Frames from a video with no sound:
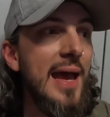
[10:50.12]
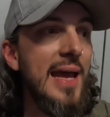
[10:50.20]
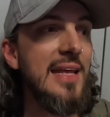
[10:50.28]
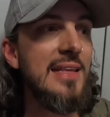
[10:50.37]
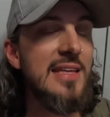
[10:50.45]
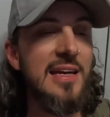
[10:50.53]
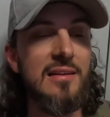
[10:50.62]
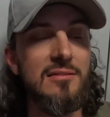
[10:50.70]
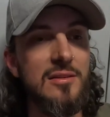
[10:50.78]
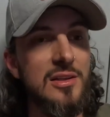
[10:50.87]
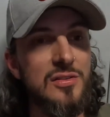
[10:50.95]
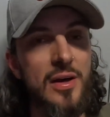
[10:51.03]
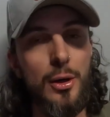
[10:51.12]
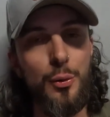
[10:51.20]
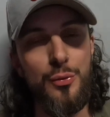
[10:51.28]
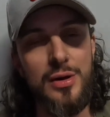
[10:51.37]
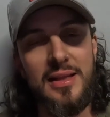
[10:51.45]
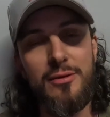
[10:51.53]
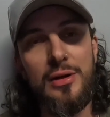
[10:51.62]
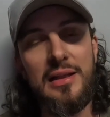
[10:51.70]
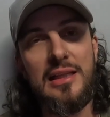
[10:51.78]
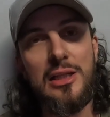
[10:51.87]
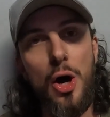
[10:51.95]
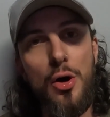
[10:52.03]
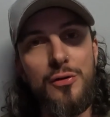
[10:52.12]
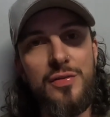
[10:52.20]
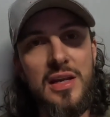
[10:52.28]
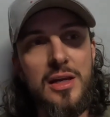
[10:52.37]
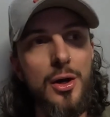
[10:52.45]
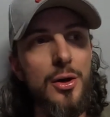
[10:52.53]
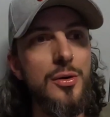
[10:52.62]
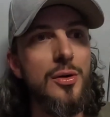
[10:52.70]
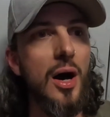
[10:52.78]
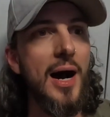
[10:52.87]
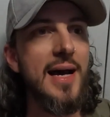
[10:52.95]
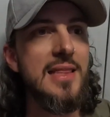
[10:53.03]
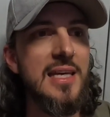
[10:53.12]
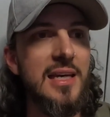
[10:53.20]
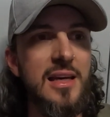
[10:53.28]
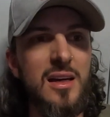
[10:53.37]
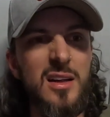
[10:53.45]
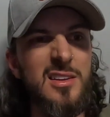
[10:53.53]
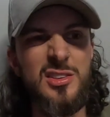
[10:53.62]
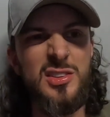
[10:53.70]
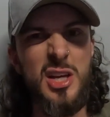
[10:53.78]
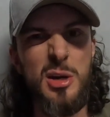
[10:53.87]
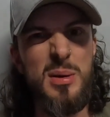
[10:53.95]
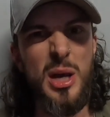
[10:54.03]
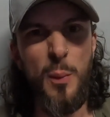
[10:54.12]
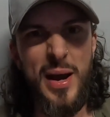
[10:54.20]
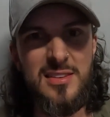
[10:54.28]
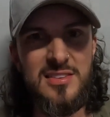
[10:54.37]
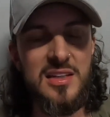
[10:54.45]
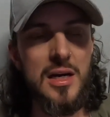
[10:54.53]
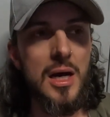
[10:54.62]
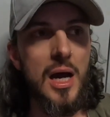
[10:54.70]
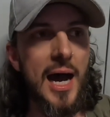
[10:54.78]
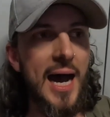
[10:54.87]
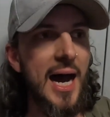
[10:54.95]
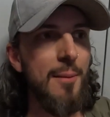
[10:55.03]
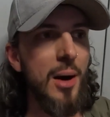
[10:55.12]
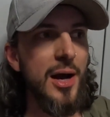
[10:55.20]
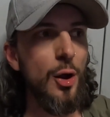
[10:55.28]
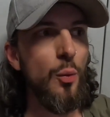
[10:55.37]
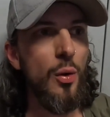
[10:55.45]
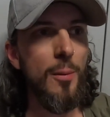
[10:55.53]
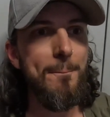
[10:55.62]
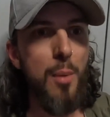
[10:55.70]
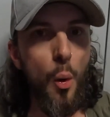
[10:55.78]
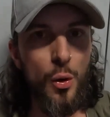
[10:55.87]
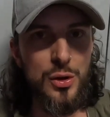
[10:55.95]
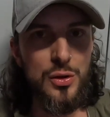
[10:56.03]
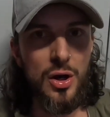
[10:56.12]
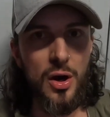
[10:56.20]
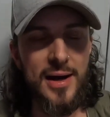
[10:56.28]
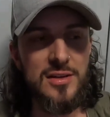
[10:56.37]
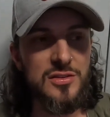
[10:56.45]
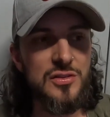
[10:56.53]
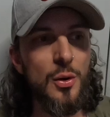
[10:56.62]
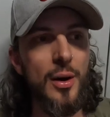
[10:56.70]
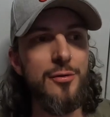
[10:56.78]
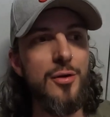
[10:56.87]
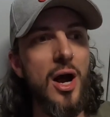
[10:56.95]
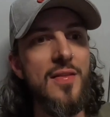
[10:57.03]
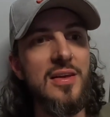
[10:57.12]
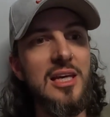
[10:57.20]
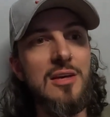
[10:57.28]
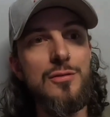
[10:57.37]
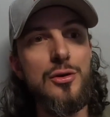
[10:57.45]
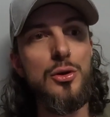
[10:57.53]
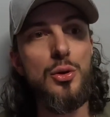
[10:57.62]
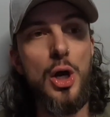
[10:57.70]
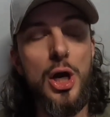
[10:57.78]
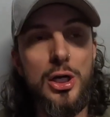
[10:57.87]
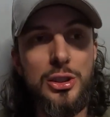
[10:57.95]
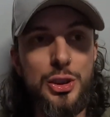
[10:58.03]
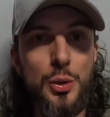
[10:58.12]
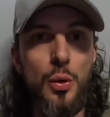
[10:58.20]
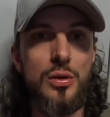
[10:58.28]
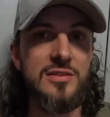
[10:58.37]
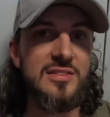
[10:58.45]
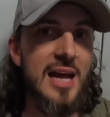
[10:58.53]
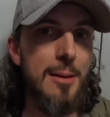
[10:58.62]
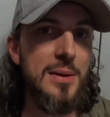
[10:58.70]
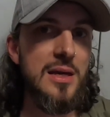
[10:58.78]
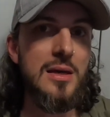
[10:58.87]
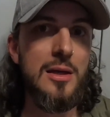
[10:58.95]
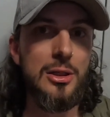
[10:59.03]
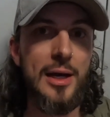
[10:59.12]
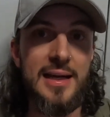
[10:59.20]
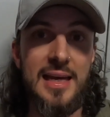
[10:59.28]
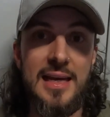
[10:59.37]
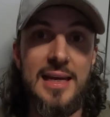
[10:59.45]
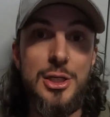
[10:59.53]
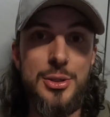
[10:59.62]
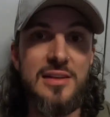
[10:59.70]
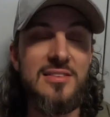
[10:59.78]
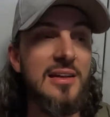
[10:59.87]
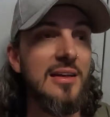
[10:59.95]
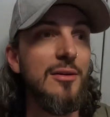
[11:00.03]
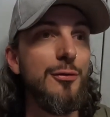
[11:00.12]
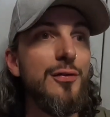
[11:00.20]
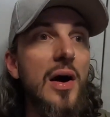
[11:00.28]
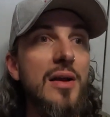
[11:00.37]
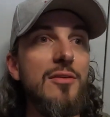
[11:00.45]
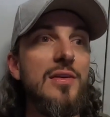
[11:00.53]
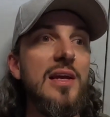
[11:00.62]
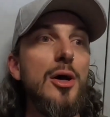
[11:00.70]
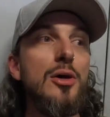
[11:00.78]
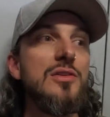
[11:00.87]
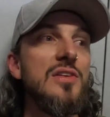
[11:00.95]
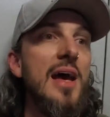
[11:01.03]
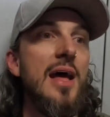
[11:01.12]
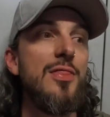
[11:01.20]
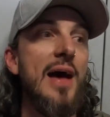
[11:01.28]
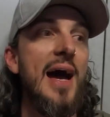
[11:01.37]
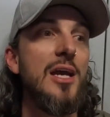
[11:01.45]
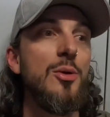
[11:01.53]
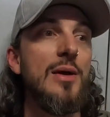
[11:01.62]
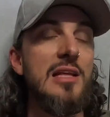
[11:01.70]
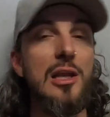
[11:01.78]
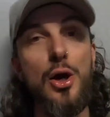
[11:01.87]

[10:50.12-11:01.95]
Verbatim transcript: anything that's like a really, really long video, I think is just gonna be a waste. Um, I don't wanna bore you guys. So I'd rather give you short, snappy, like interesting, fun videos that you either